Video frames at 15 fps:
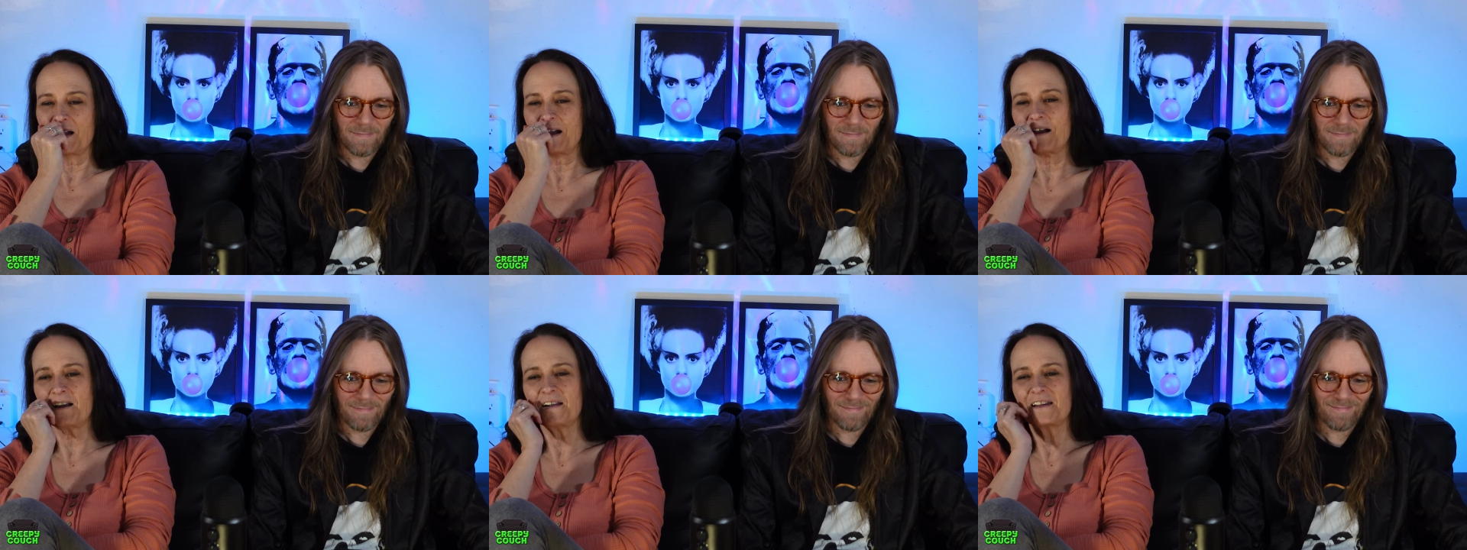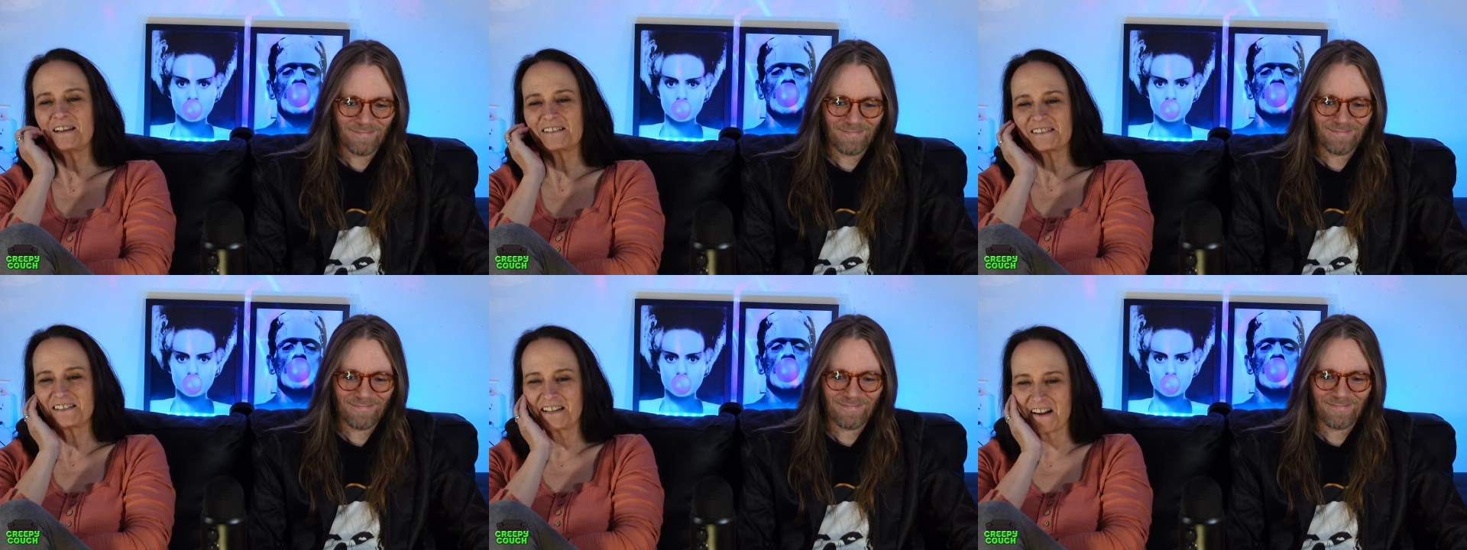Speaker 1: There
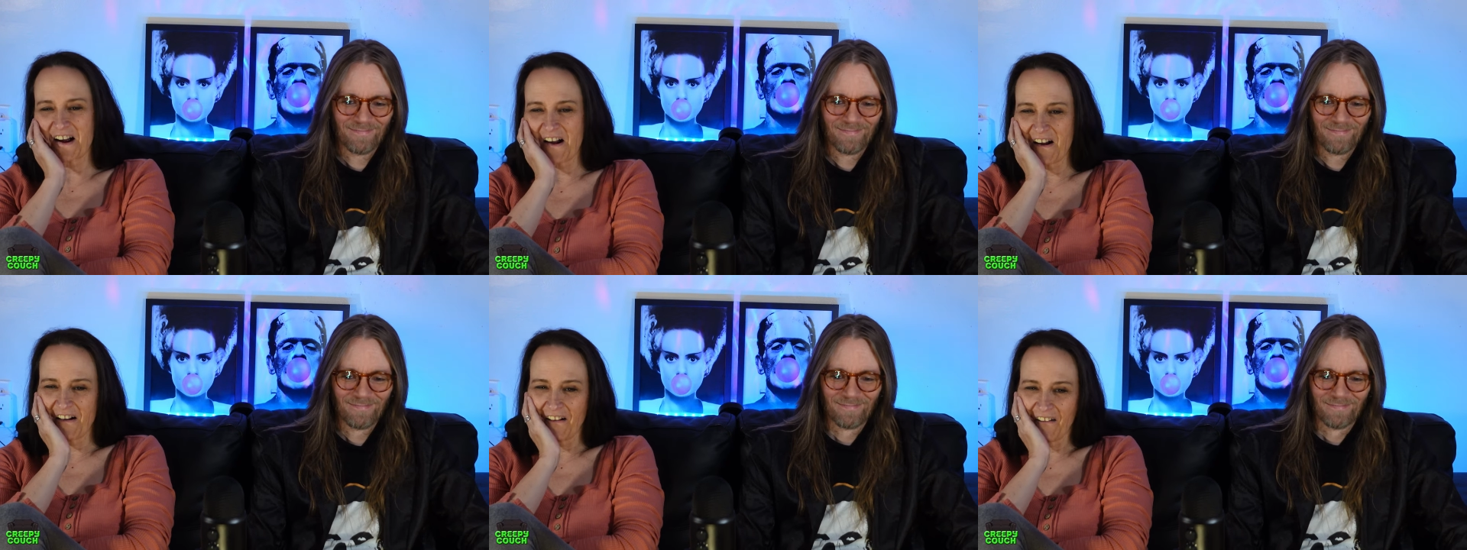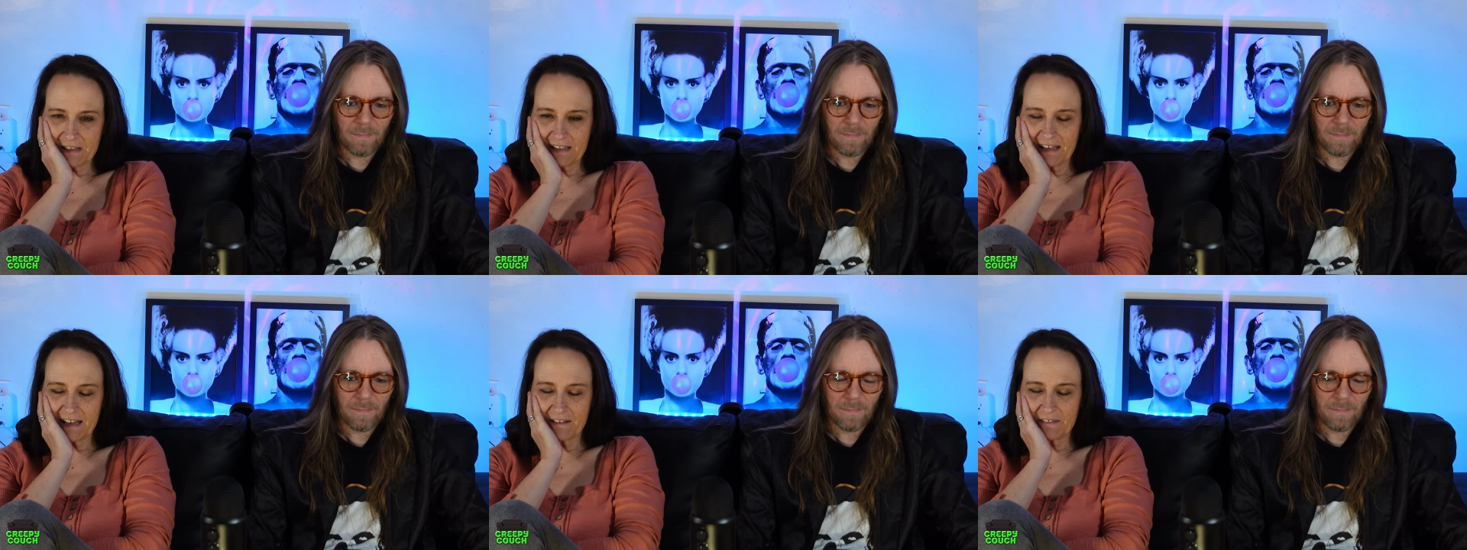it is.
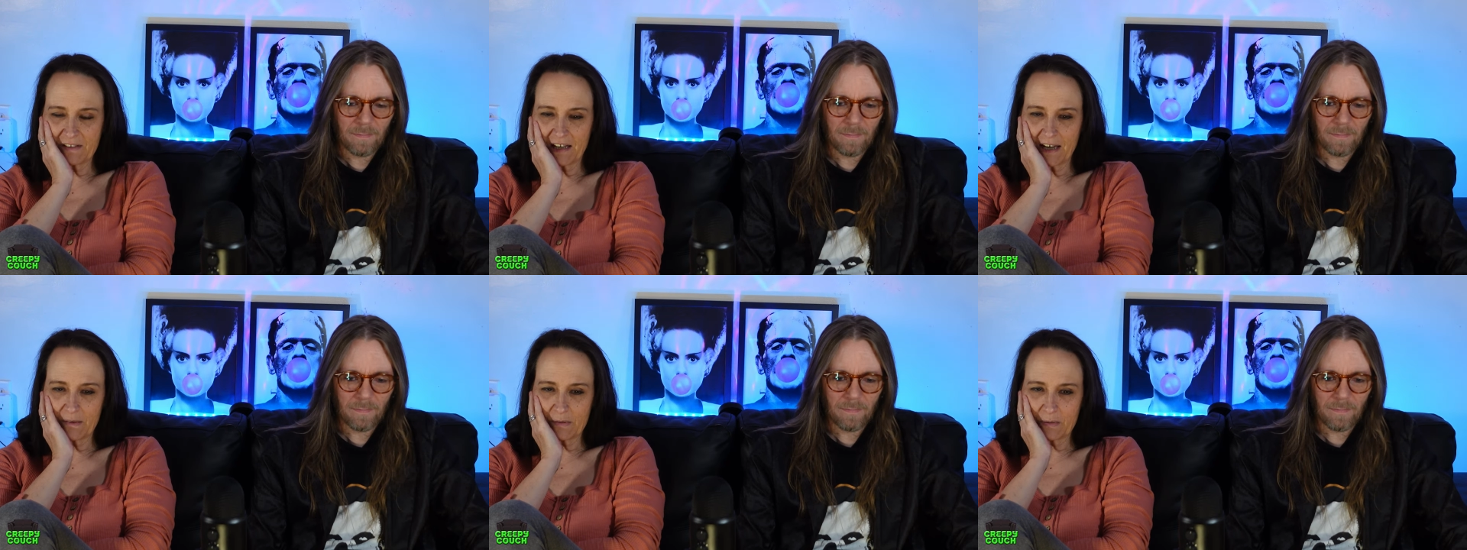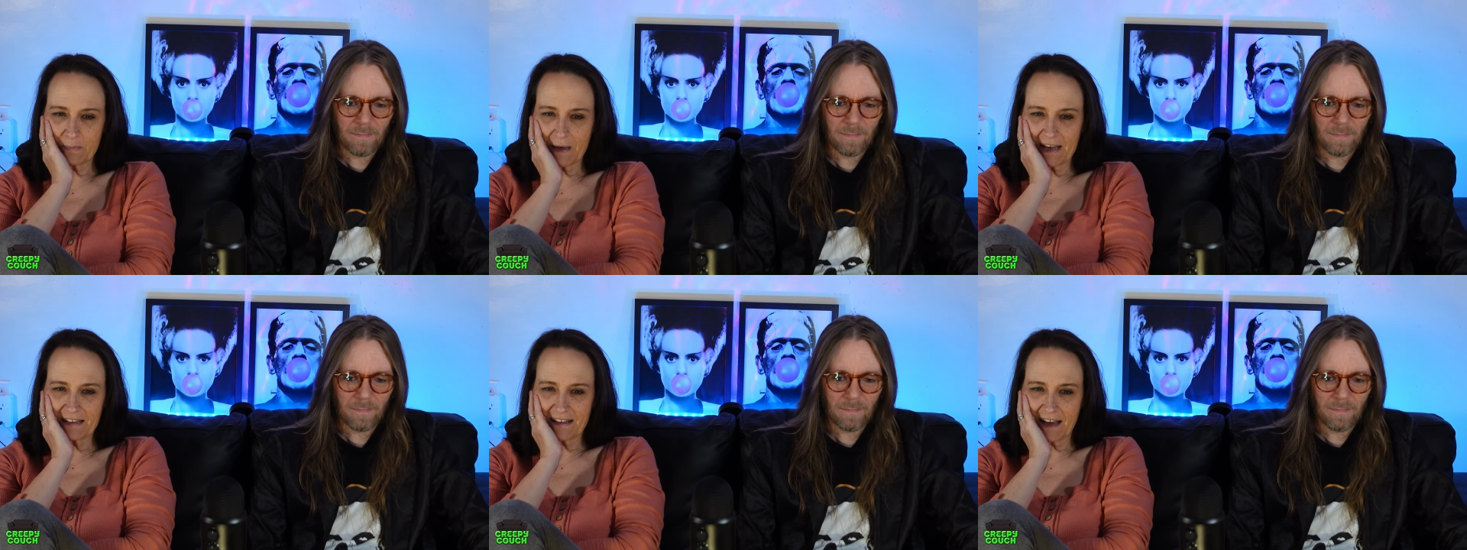When did he have
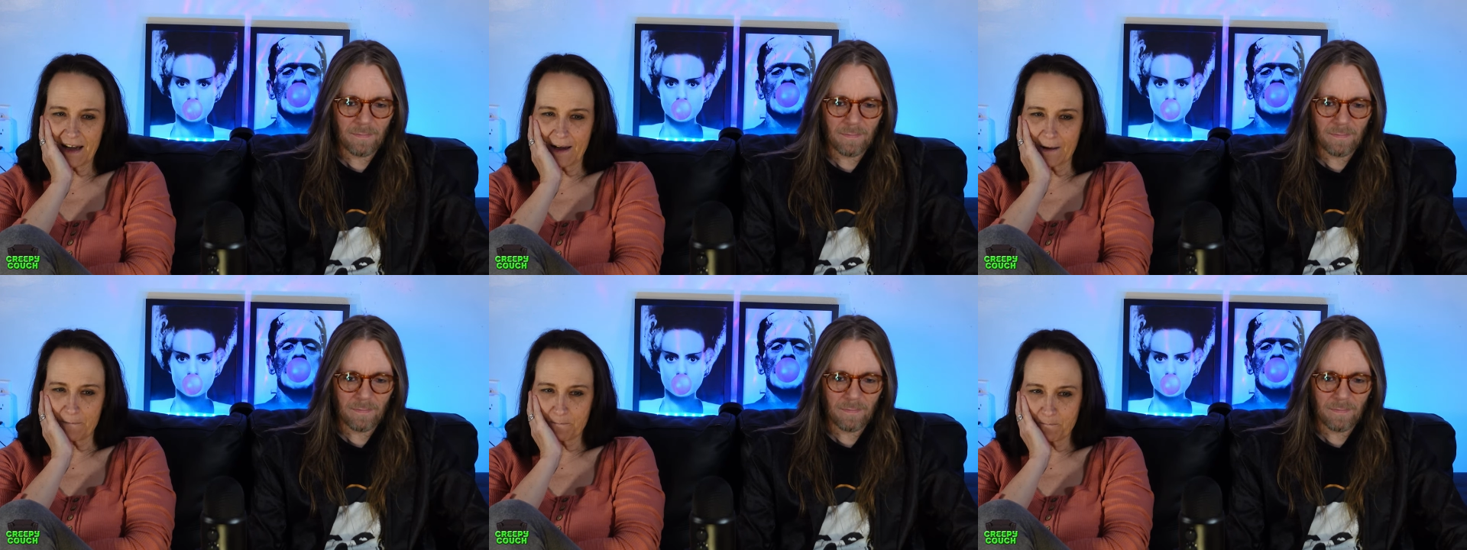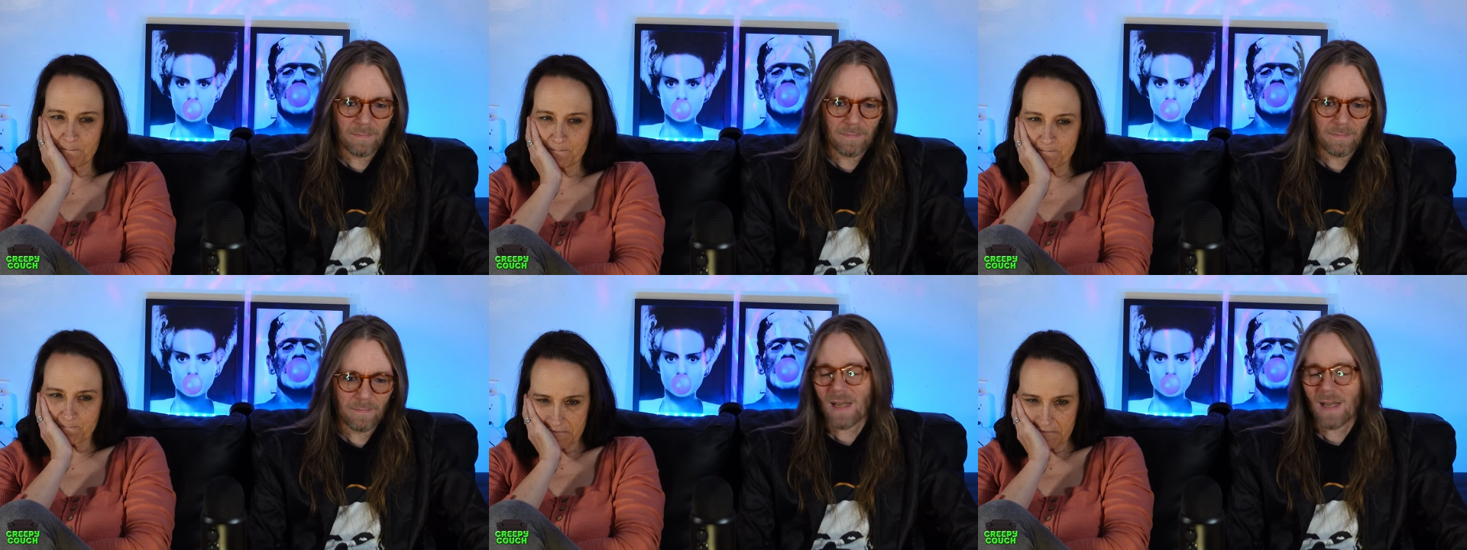time to make that?